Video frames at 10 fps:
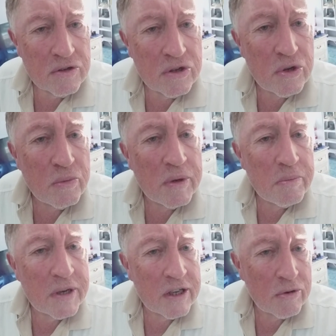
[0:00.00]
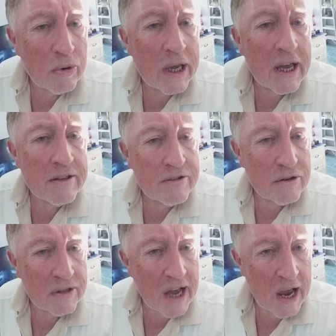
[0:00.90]
The human being creates
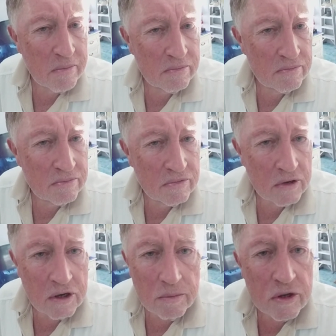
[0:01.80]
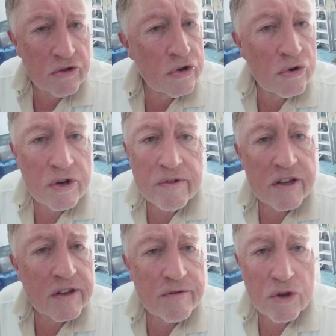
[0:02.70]
the time, but the
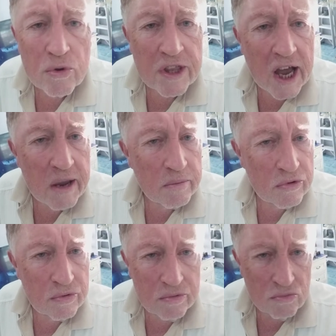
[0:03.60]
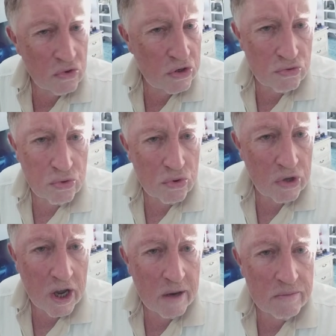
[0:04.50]
universe have no time. You know, there's no
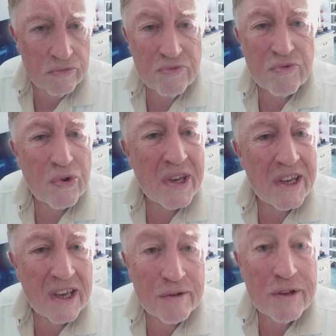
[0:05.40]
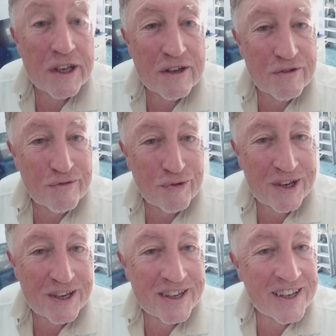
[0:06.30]
time. It's free. Everything is free.